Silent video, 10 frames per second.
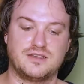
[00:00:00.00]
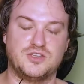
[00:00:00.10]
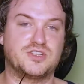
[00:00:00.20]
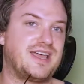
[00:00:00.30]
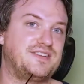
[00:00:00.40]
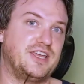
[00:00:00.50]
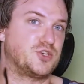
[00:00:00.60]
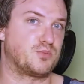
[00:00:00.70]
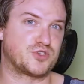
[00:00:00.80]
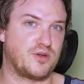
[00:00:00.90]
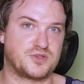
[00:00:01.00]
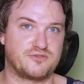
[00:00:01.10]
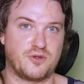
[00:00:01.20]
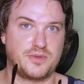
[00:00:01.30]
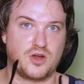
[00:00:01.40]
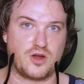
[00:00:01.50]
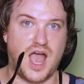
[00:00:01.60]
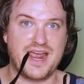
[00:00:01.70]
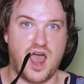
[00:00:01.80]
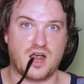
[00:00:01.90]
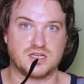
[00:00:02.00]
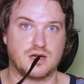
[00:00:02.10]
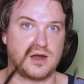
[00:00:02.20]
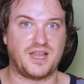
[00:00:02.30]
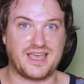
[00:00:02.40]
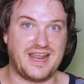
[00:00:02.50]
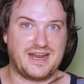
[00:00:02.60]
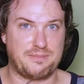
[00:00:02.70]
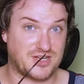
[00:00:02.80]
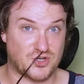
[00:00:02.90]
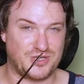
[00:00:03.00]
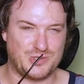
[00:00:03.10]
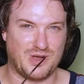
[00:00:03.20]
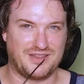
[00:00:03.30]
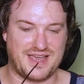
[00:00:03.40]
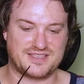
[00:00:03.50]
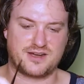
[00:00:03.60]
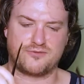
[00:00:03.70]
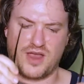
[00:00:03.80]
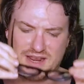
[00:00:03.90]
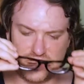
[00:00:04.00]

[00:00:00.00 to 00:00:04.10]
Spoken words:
You just have to get your prescription from your eye doctor, plug it in, and make sure you do all of that stuff right.